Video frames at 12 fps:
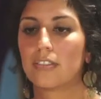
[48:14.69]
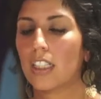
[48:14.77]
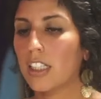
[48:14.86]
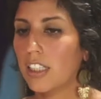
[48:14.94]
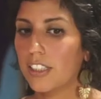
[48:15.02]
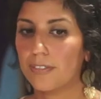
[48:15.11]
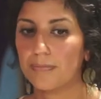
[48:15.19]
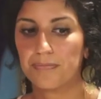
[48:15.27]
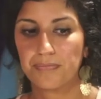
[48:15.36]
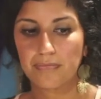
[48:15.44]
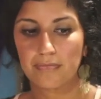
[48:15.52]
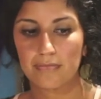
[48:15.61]

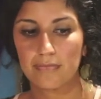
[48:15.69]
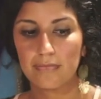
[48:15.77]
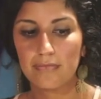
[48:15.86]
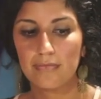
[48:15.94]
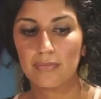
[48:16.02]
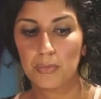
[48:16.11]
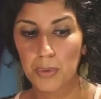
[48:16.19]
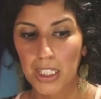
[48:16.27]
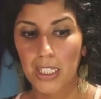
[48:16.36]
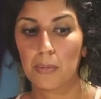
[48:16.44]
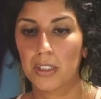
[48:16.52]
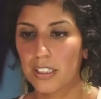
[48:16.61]
But I
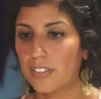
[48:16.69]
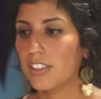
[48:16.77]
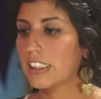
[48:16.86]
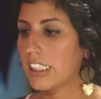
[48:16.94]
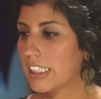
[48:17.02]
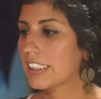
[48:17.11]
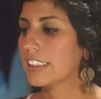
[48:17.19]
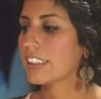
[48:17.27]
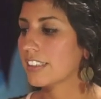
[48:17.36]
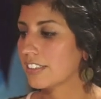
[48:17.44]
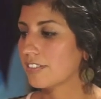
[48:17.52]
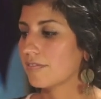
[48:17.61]
believe it
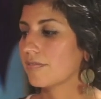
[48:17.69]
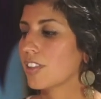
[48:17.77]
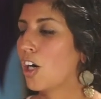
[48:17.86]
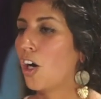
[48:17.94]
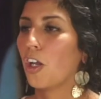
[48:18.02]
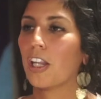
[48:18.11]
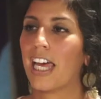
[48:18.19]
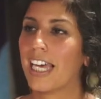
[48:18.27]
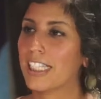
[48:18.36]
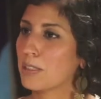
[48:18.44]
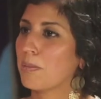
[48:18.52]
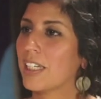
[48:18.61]
takes all
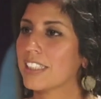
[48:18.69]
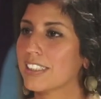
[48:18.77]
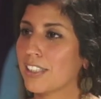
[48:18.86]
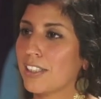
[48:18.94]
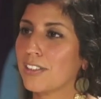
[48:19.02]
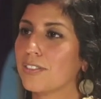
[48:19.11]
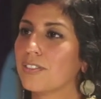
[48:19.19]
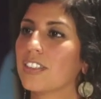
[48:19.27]
aspects of